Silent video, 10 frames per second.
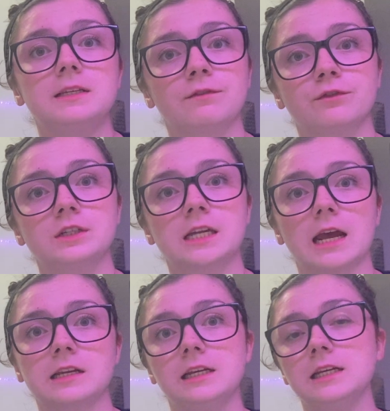different
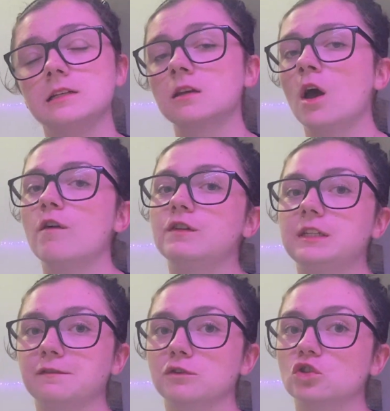techniques for
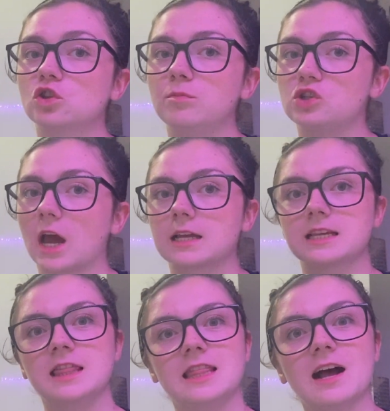different subjects,
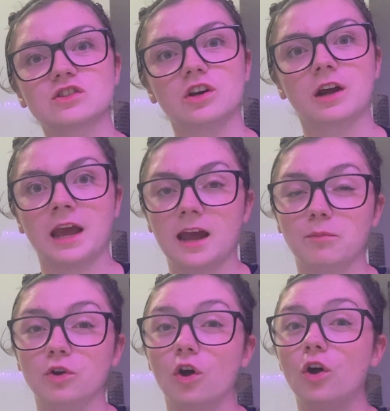and that's okay,
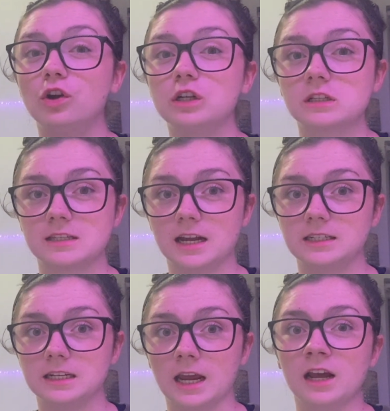but
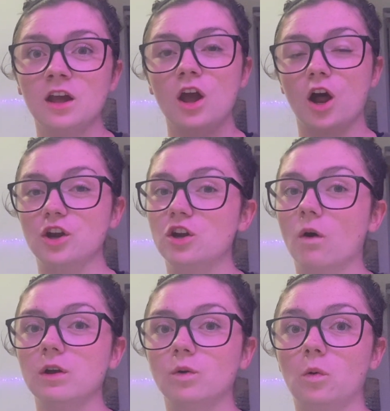understanding and
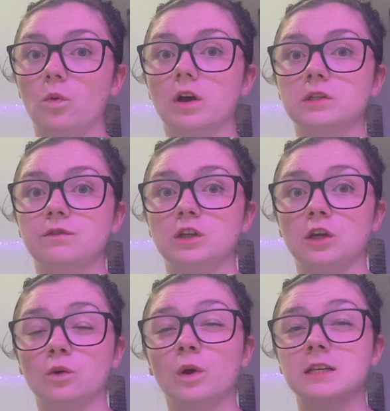knowing what works for
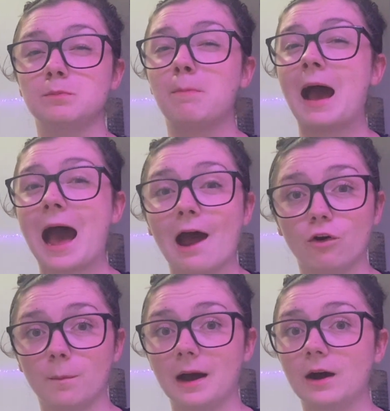you is
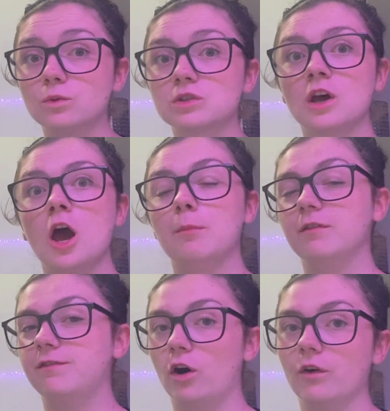paramount
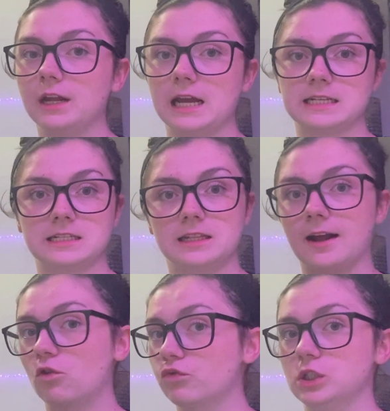before it gets to
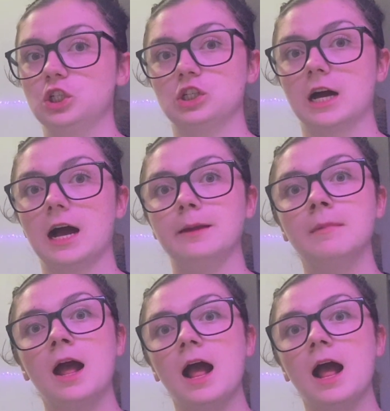that crunch time